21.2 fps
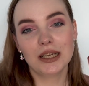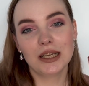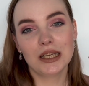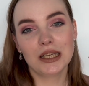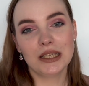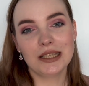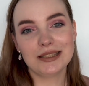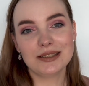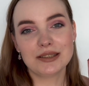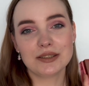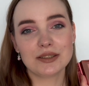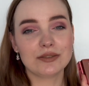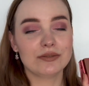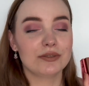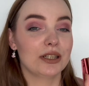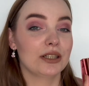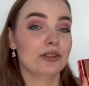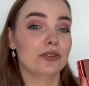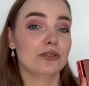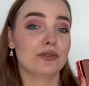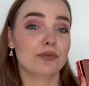It's
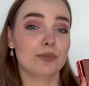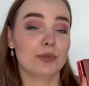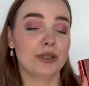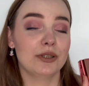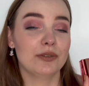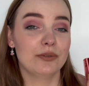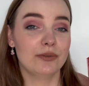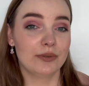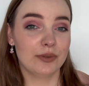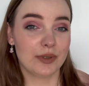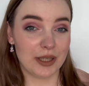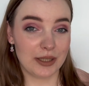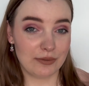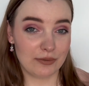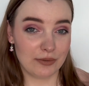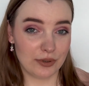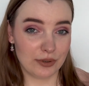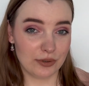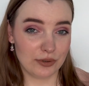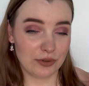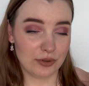one of my
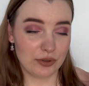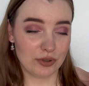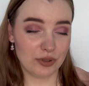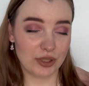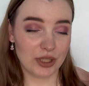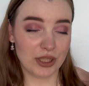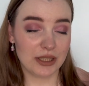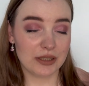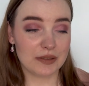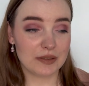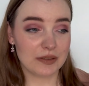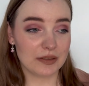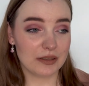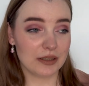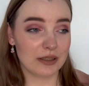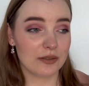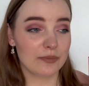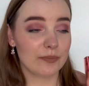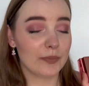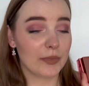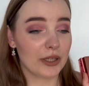favorite shades
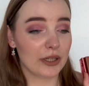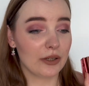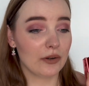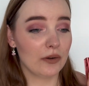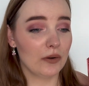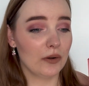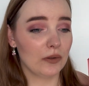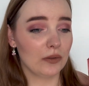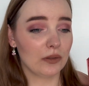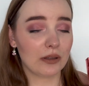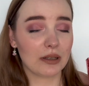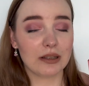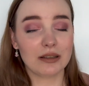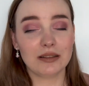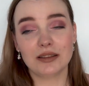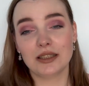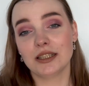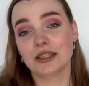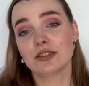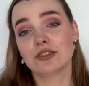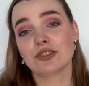in my whole
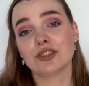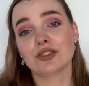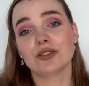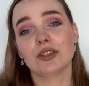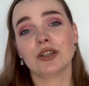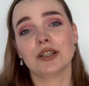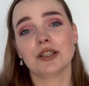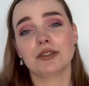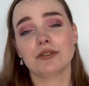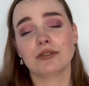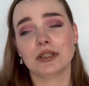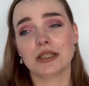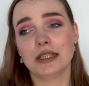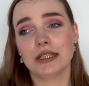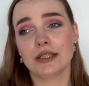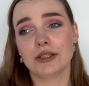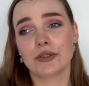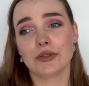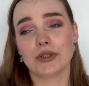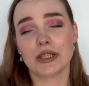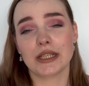collection. I
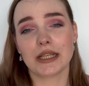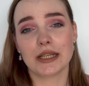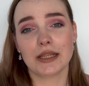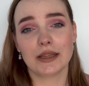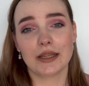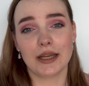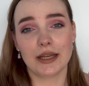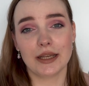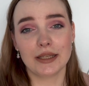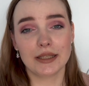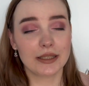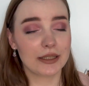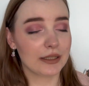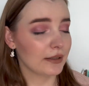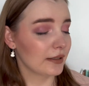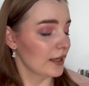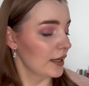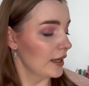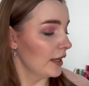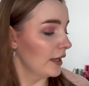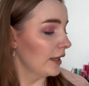really like it,
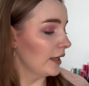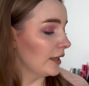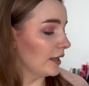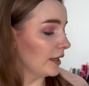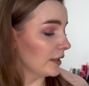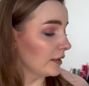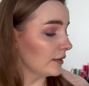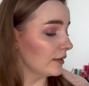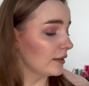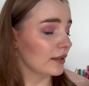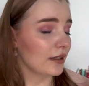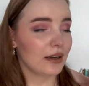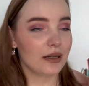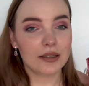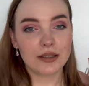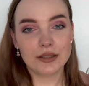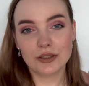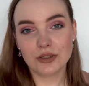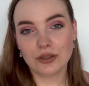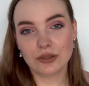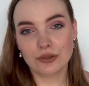and
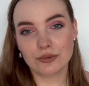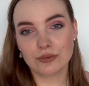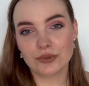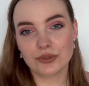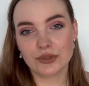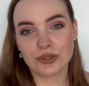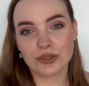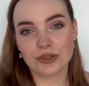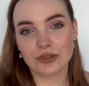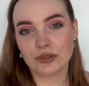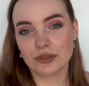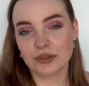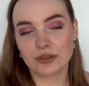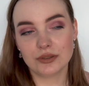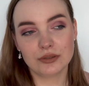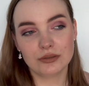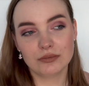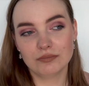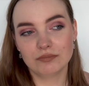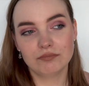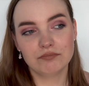I use it
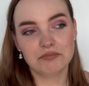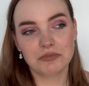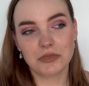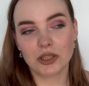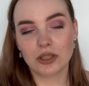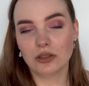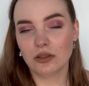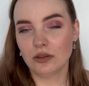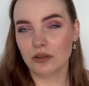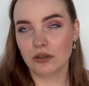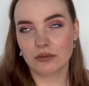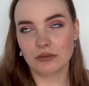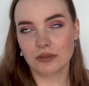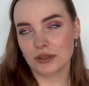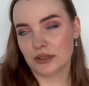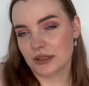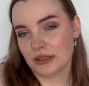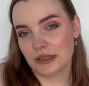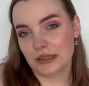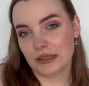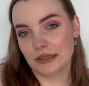all over
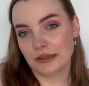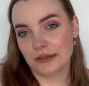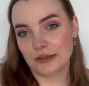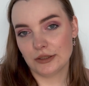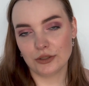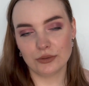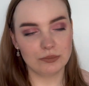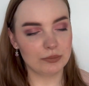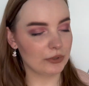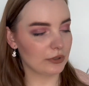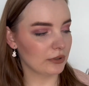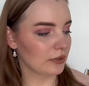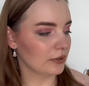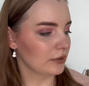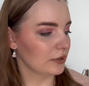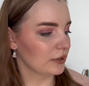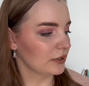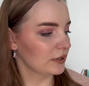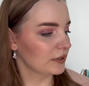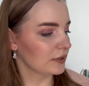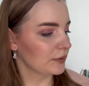the lid, to be
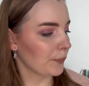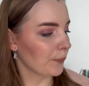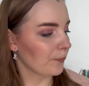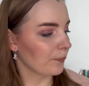honest.